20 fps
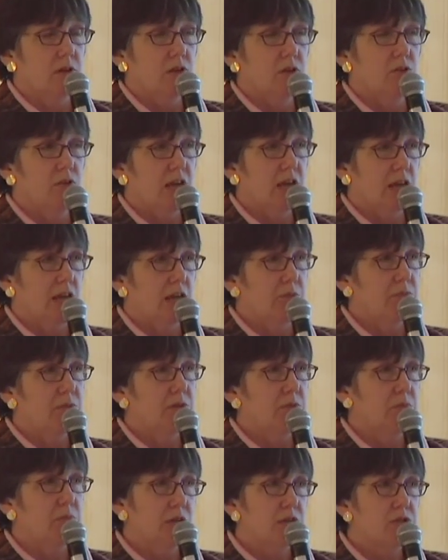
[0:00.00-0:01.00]
You can't
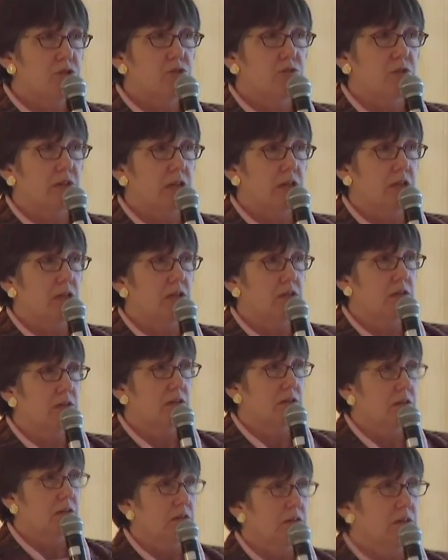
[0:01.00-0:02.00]
be measuring
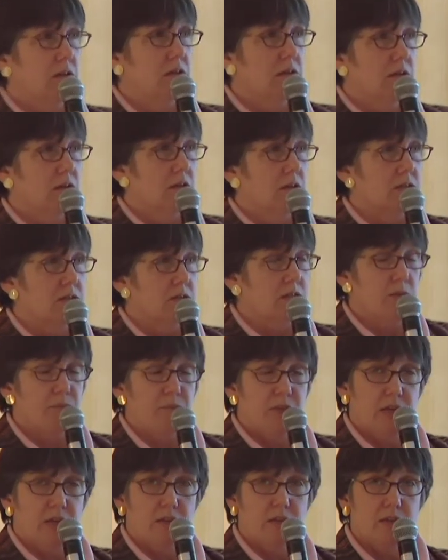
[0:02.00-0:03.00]

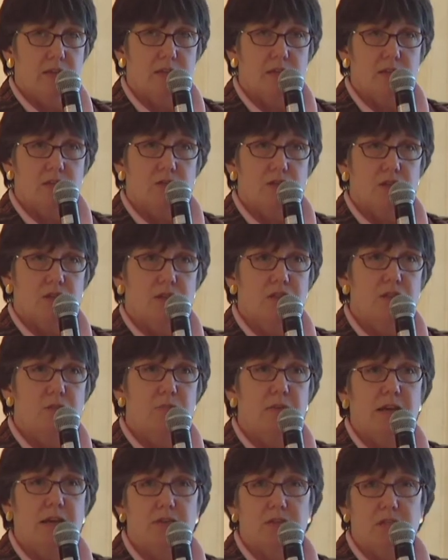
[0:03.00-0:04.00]
something that's just
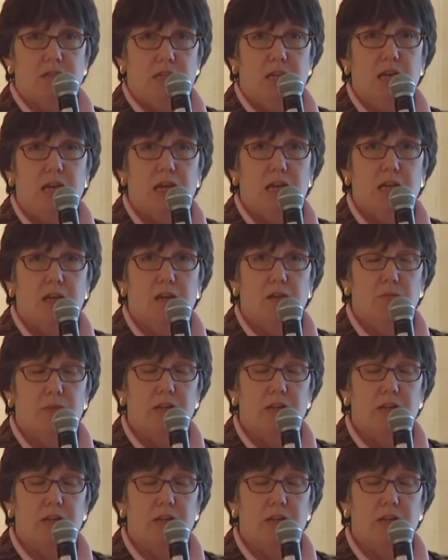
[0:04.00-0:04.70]
about today